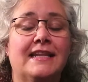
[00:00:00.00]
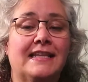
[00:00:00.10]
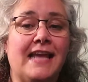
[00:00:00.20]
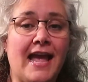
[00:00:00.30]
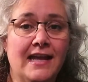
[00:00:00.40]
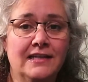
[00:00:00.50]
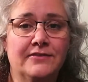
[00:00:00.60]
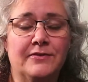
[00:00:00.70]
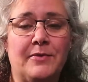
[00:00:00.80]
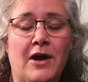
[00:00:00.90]
at the end
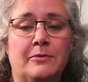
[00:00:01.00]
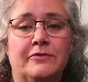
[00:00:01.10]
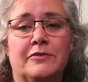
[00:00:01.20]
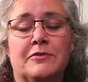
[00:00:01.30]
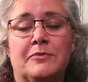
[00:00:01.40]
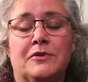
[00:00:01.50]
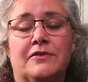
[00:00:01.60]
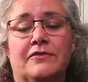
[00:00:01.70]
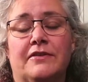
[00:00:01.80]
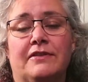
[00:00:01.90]
of the Bible, from the book
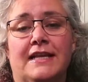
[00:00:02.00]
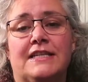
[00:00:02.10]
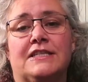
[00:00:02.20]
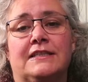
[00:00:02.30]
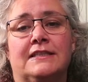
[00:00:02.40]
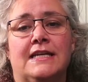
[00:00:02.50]
of Revelation.